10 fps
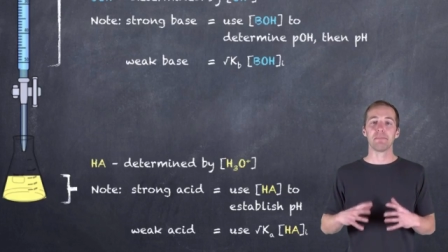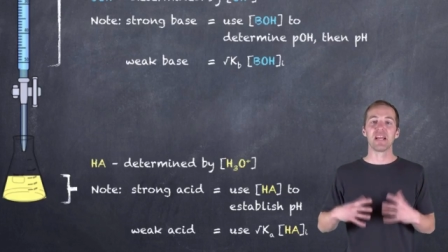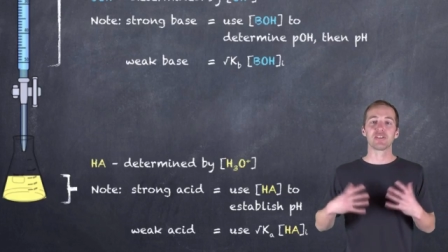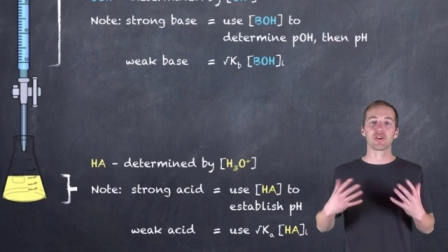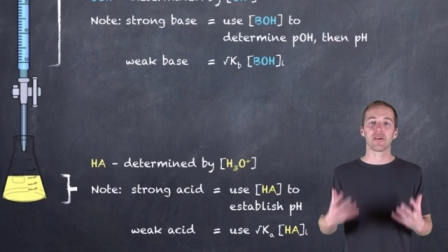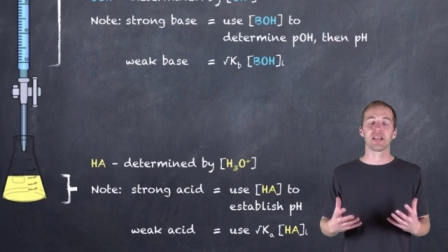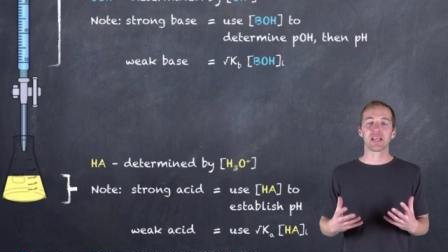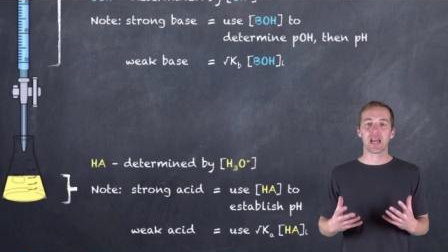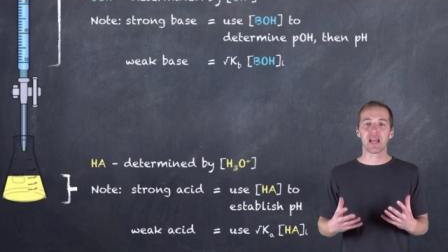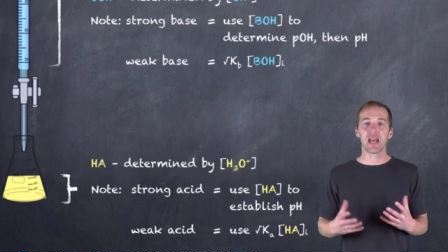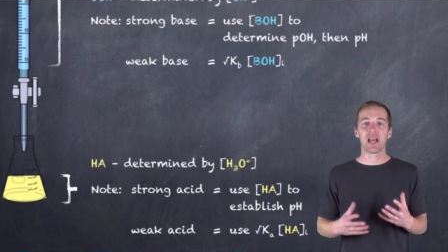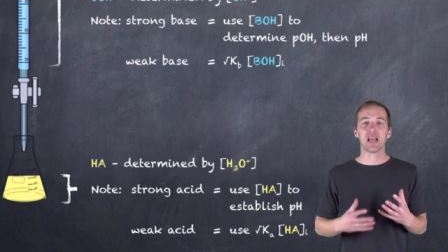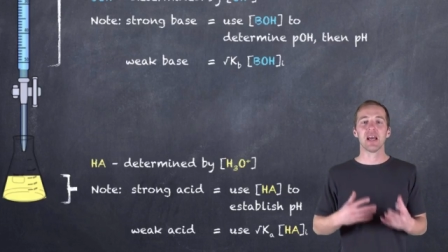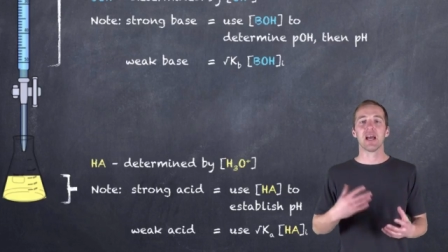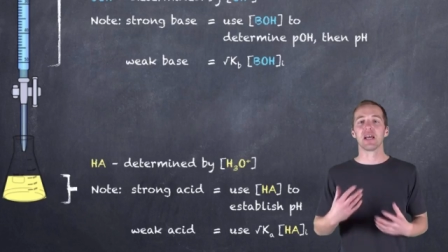based on the
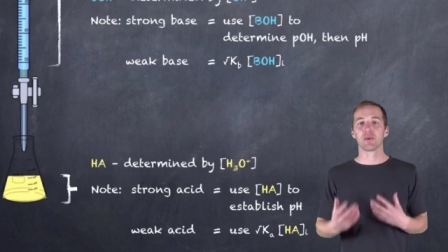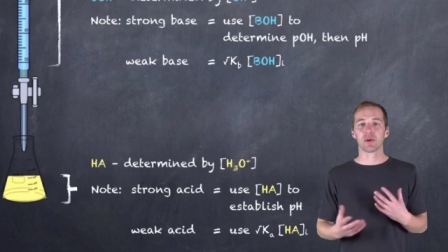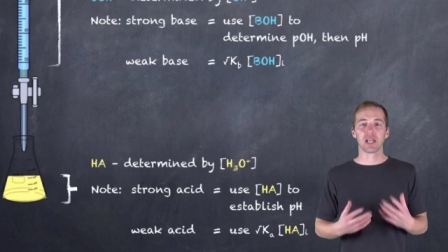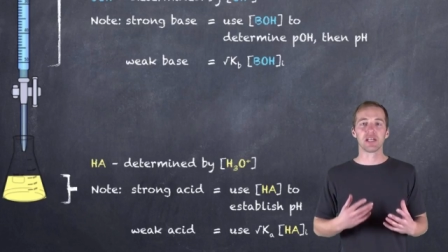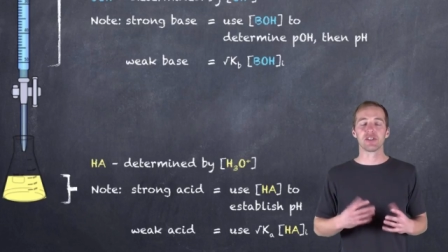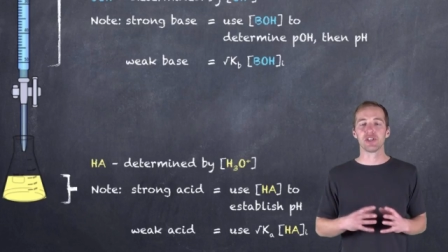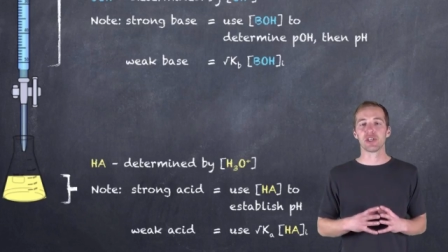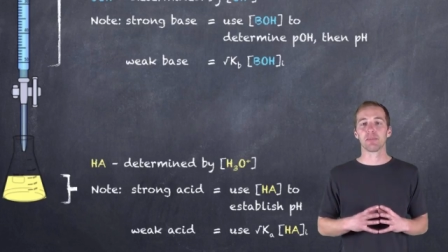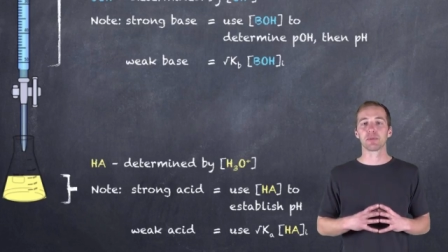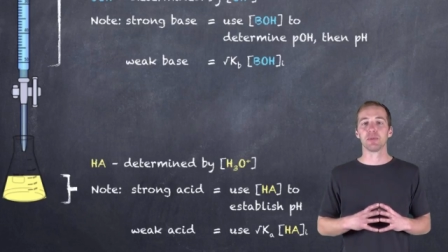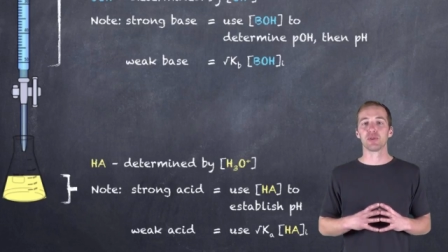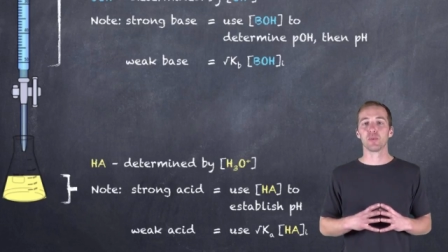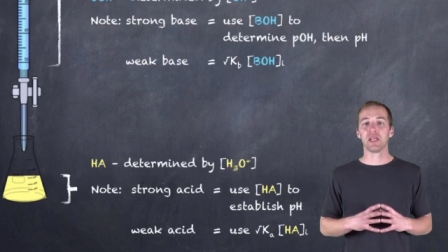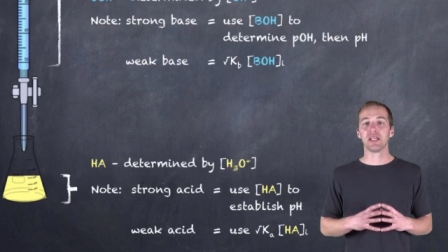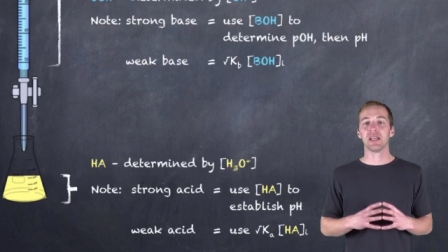Ka and the relationships
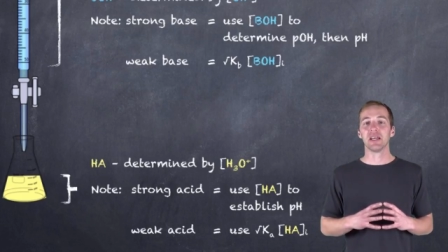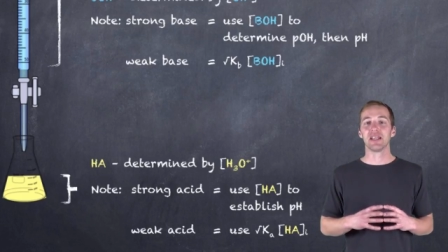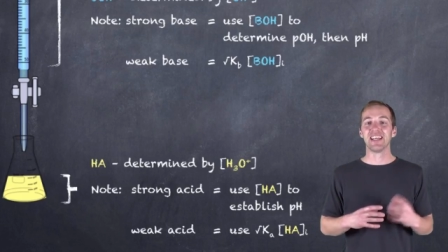between